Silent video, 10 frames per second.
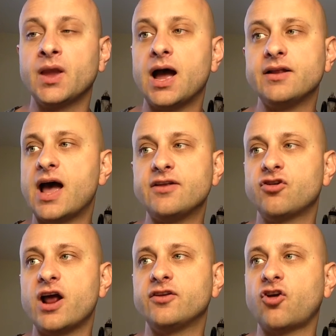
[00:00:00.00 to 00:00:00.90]
I
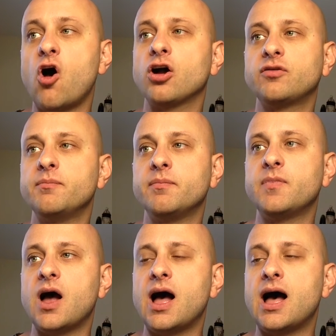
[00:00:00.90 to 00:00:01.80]
try to talk
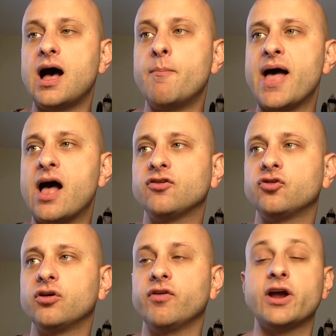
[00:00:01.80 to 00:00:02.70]
about
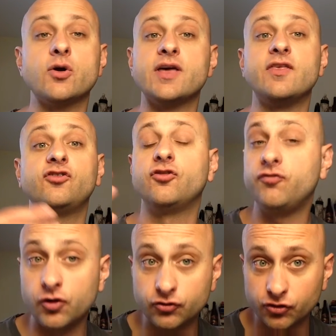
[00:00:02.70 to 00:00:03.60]
sort of like, okay, this is
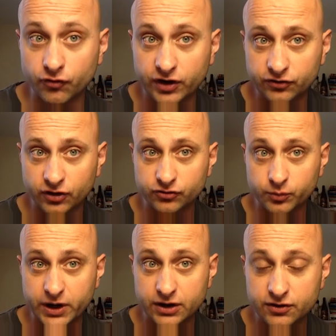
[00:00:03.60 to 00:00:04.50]
future research
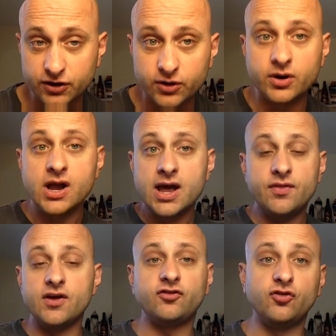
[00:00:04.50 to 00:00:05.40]
we could do.
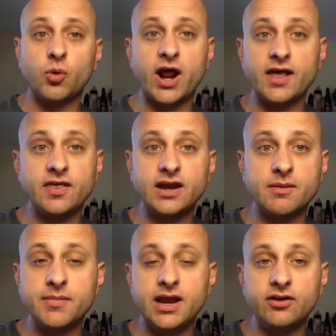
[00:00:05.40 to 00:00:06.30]
This is what I think
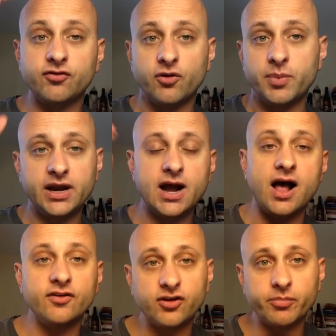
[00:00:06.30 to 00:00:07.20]
it means for the big
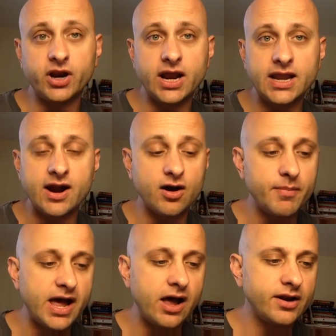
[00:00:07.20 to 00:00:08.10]
concept that I care
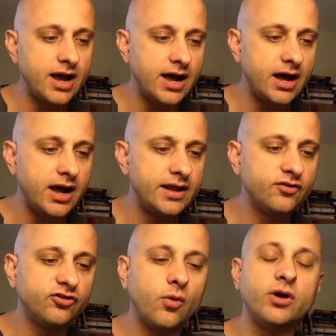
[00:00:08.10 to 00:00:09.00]
about,
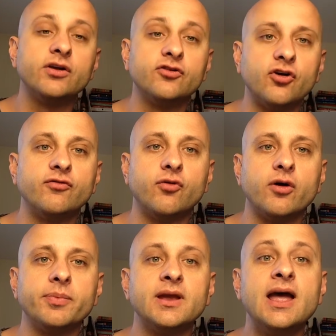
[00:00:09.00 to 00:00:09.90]
and so on and so forth.